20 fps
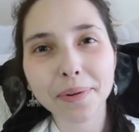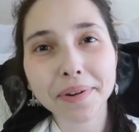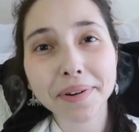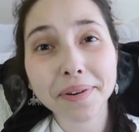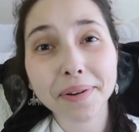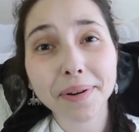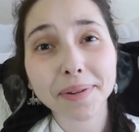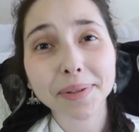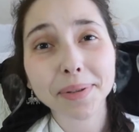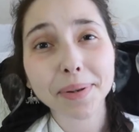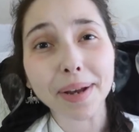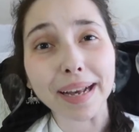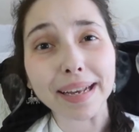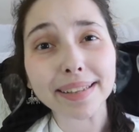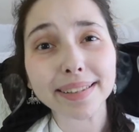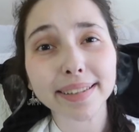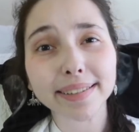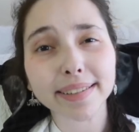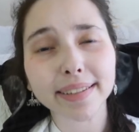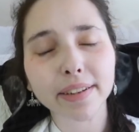Lauren also
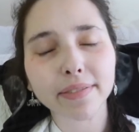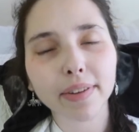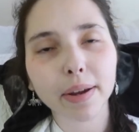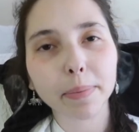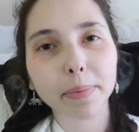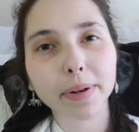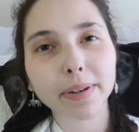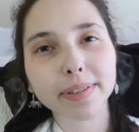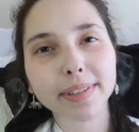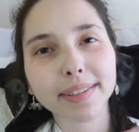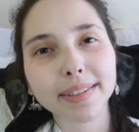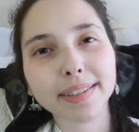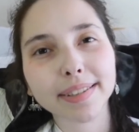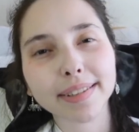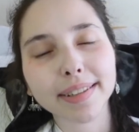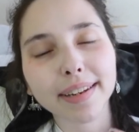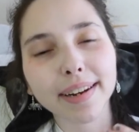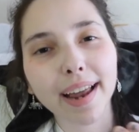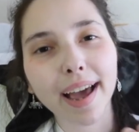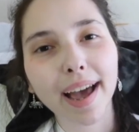has cystic
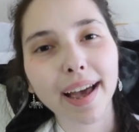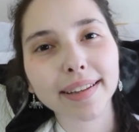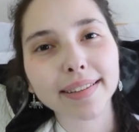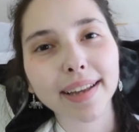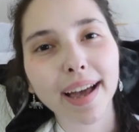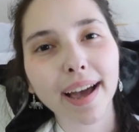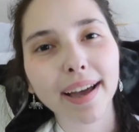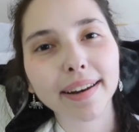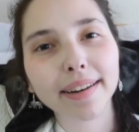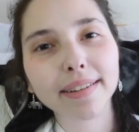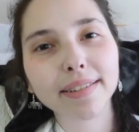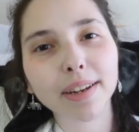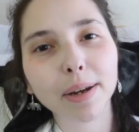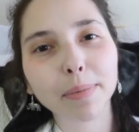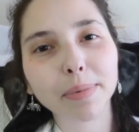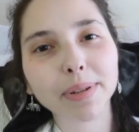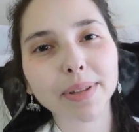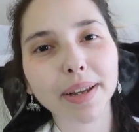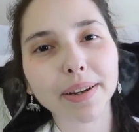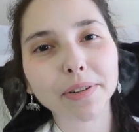fibrosis and has had a
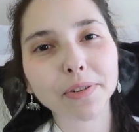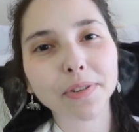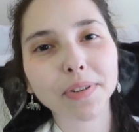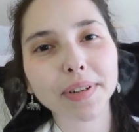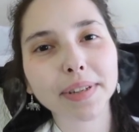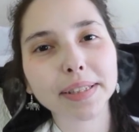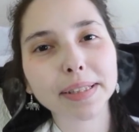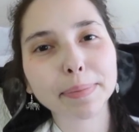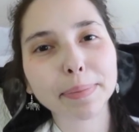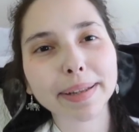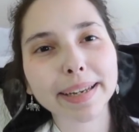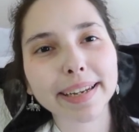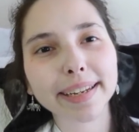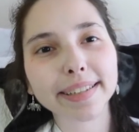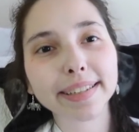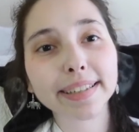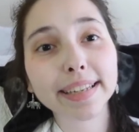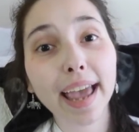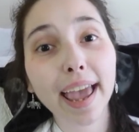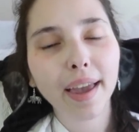double lung
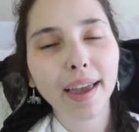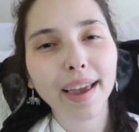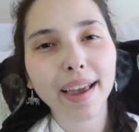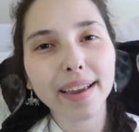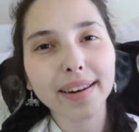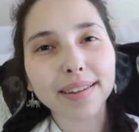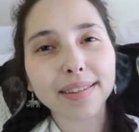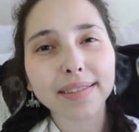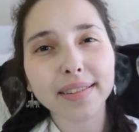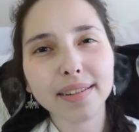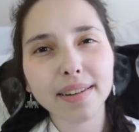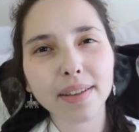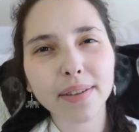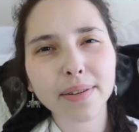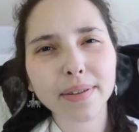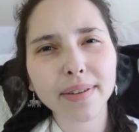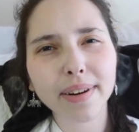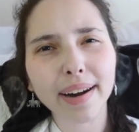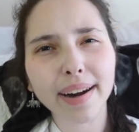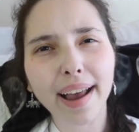transplant, and is
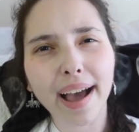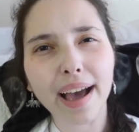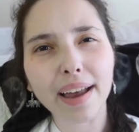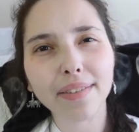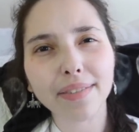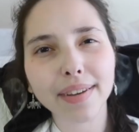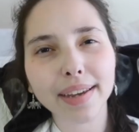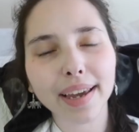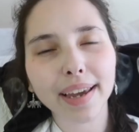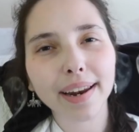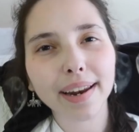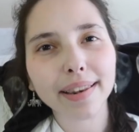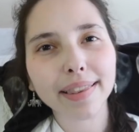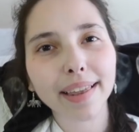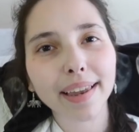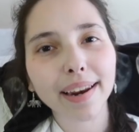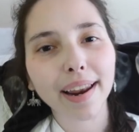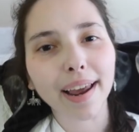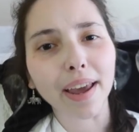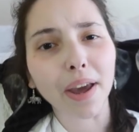another great
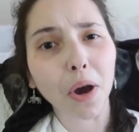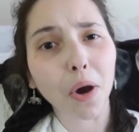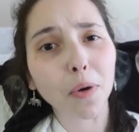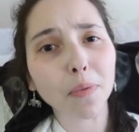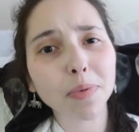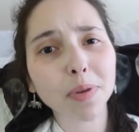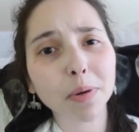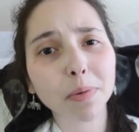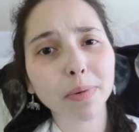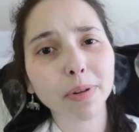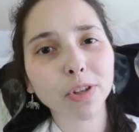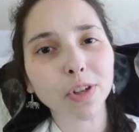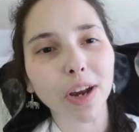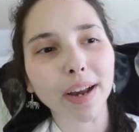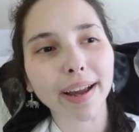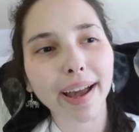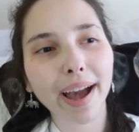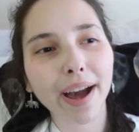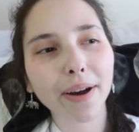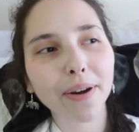advocate that I hope you will
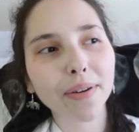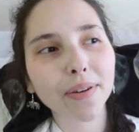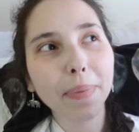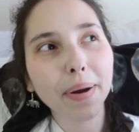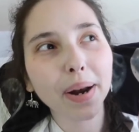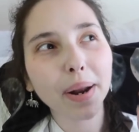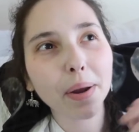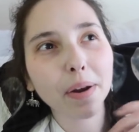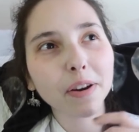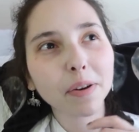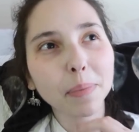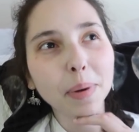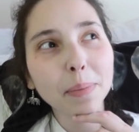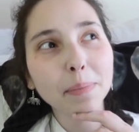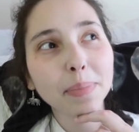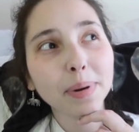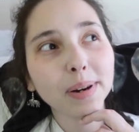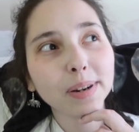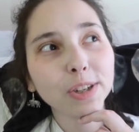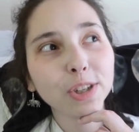check out. But I
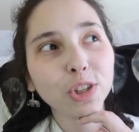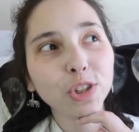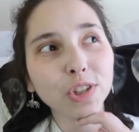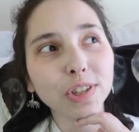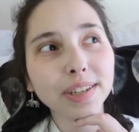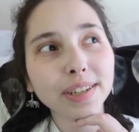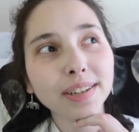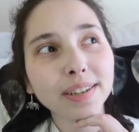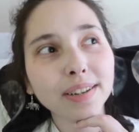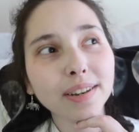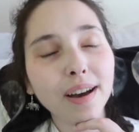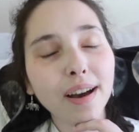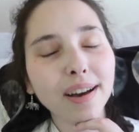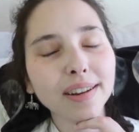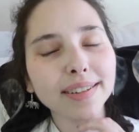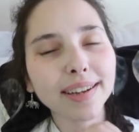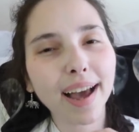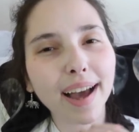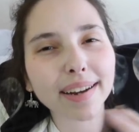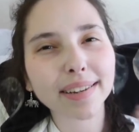remember she
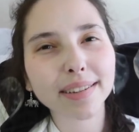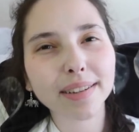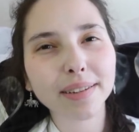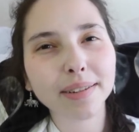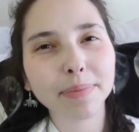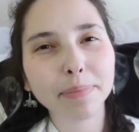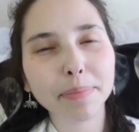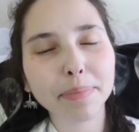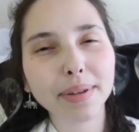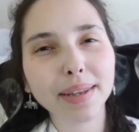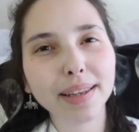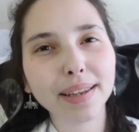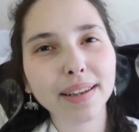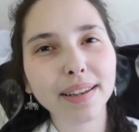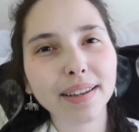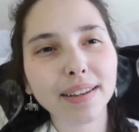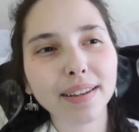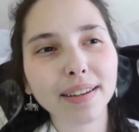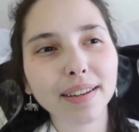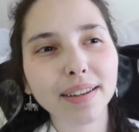contacted
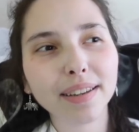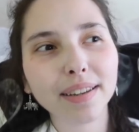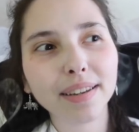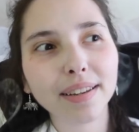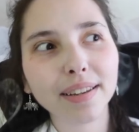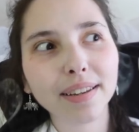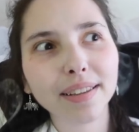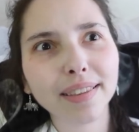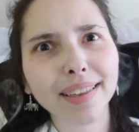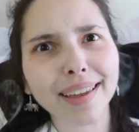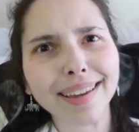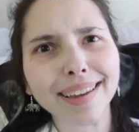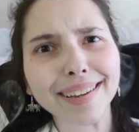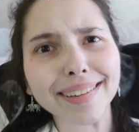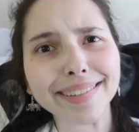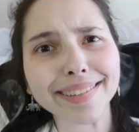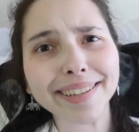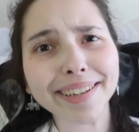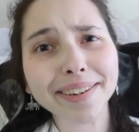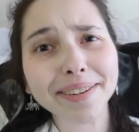me like a
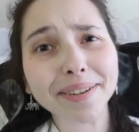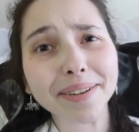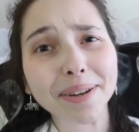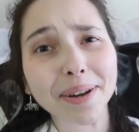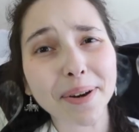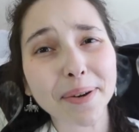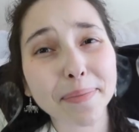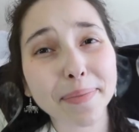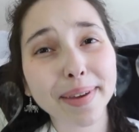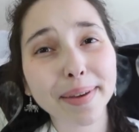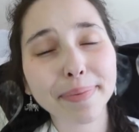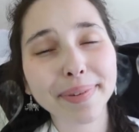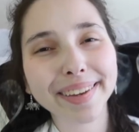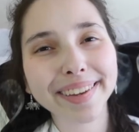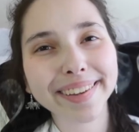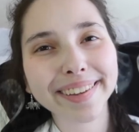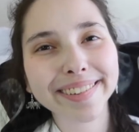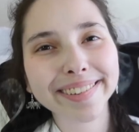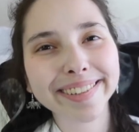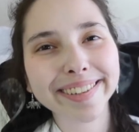year ago
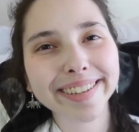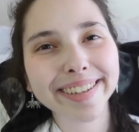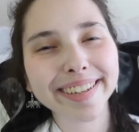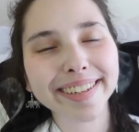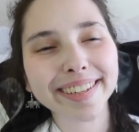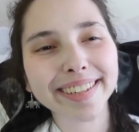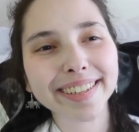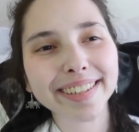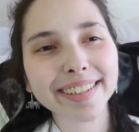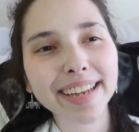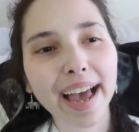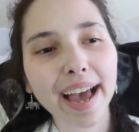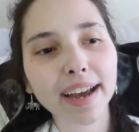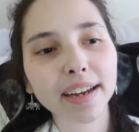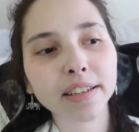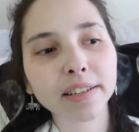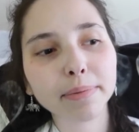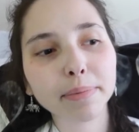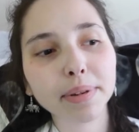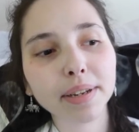maybe. She
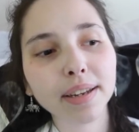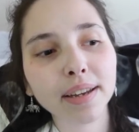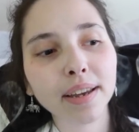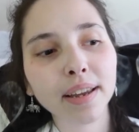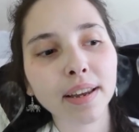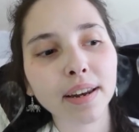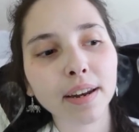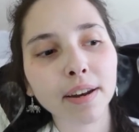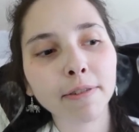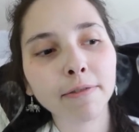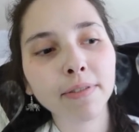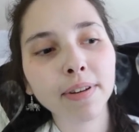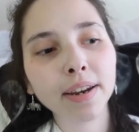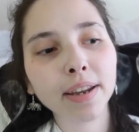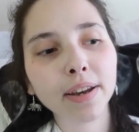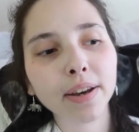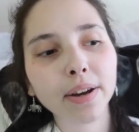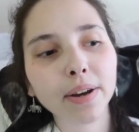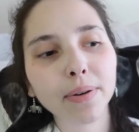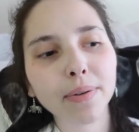tagged me in a
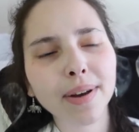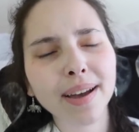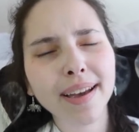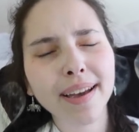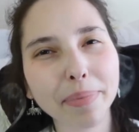video.